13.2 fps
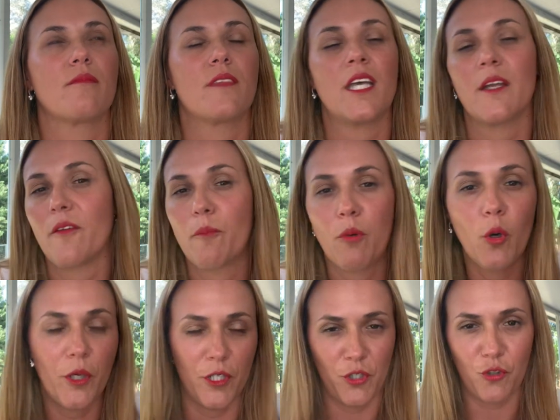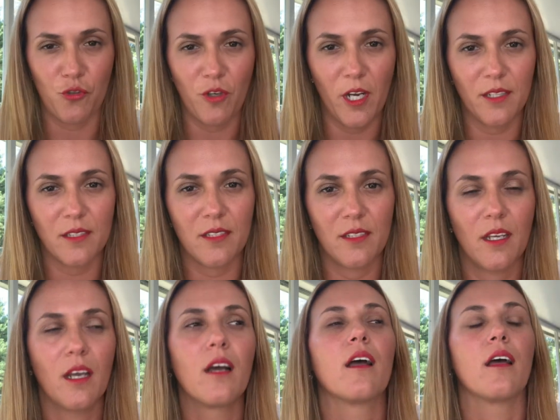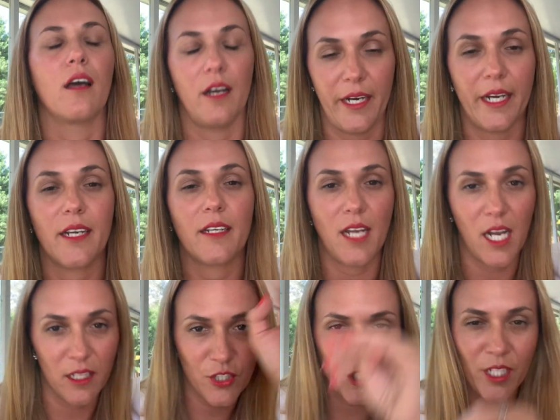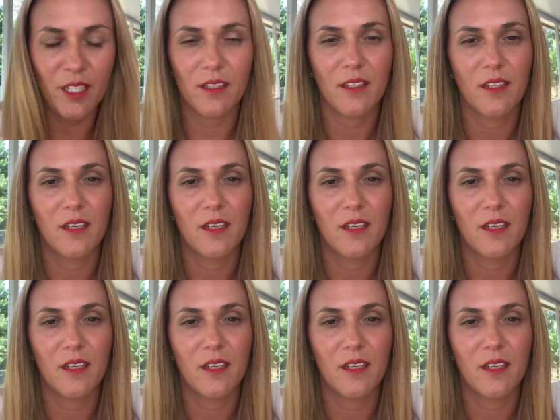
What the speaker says: that have broken your trust, all right, acknowledge it.